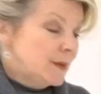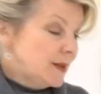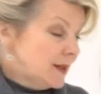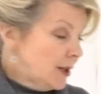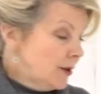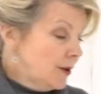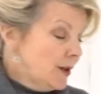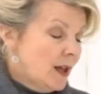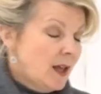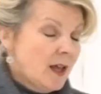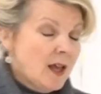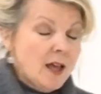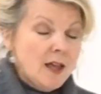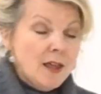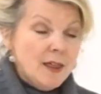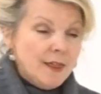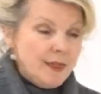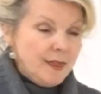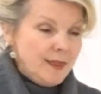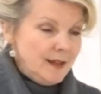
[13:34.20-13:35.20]
So
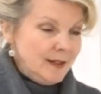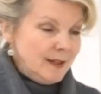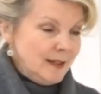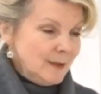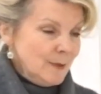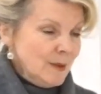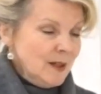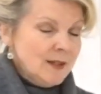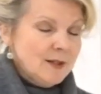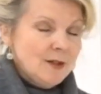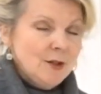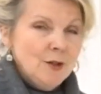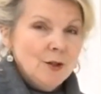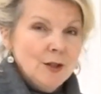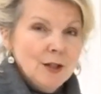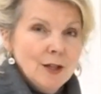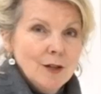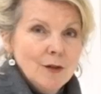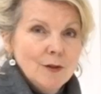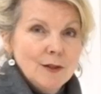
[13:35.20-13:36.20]
this is my
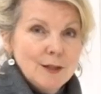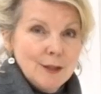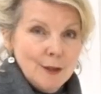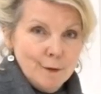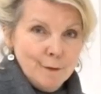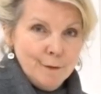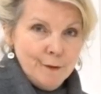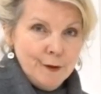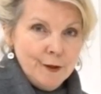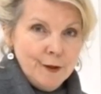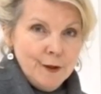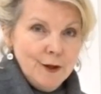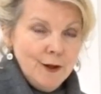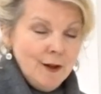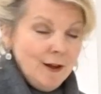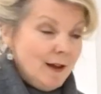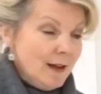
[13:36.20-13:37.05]
studio so far.